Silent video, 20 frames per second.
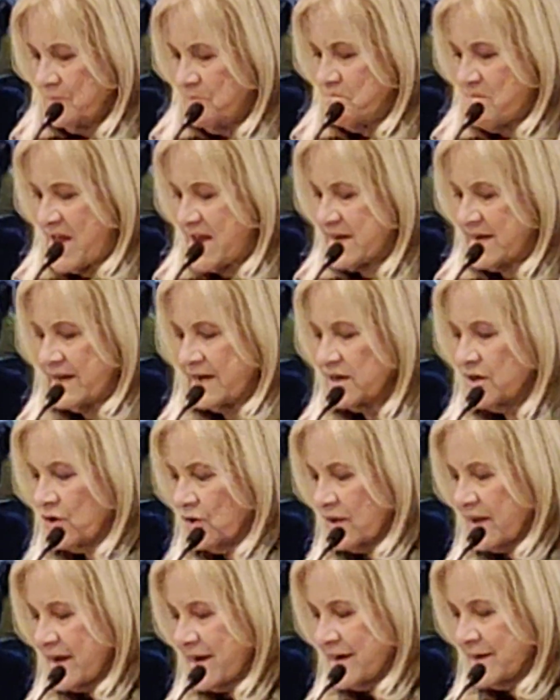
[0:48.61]
making
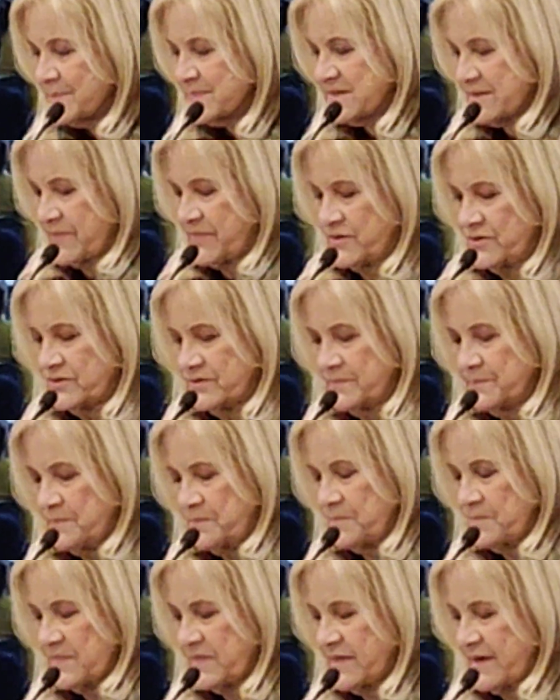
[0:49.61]
claims
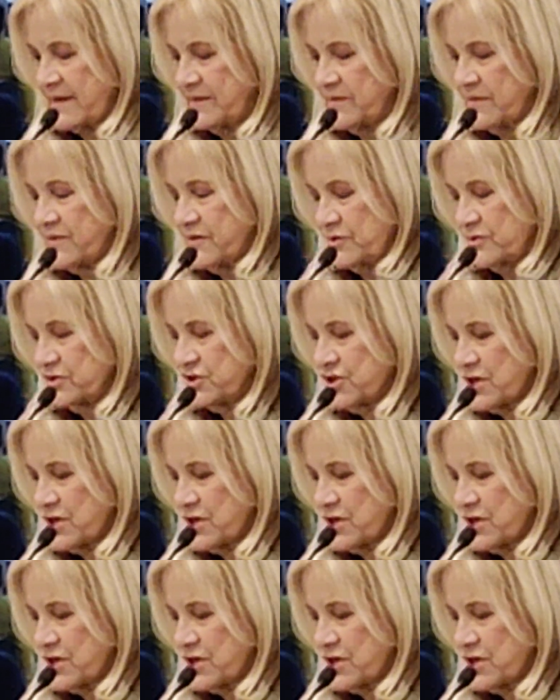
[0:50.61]
that their